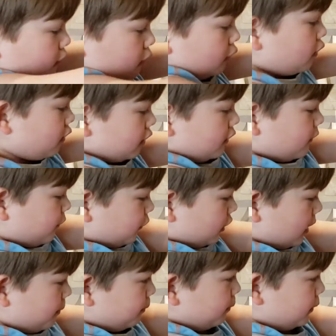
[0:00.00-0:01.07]
We're going to
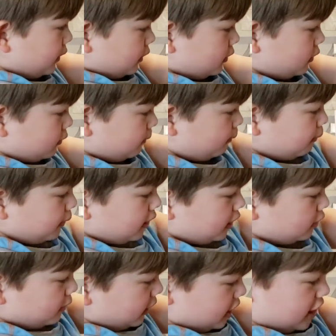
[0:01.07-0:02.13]
flip it because
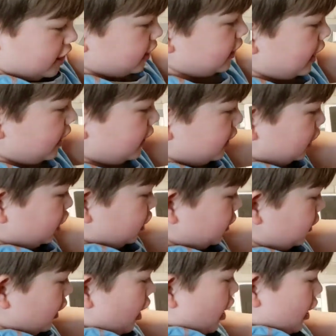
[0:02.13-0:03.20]
we need to get each
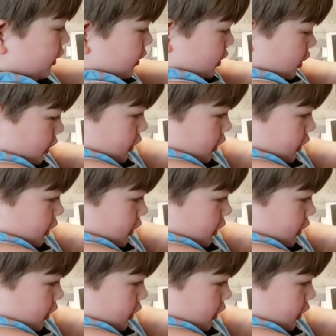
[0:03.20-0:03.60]
side.